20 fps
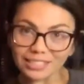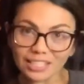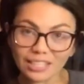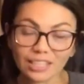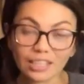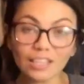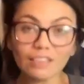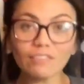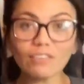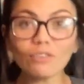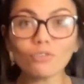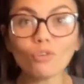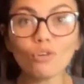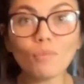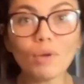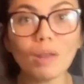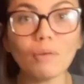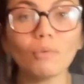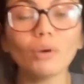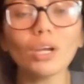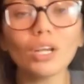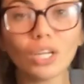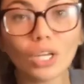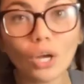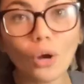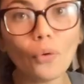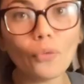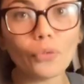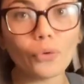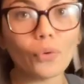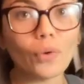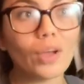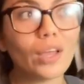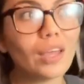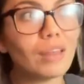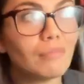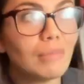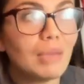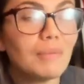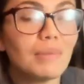the living room and we're gonna go through it,
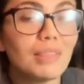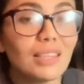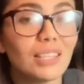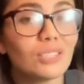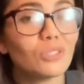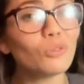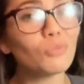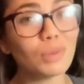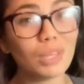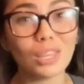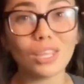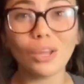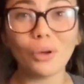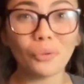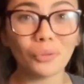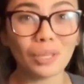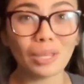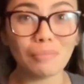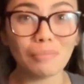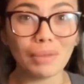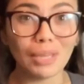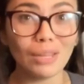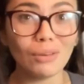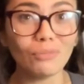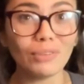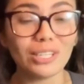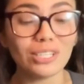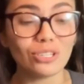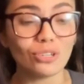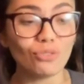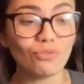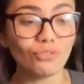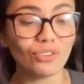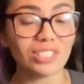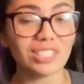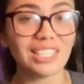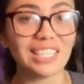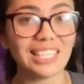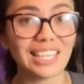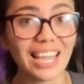and maybe this will be the only bin we do for
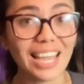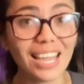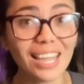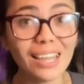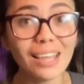today.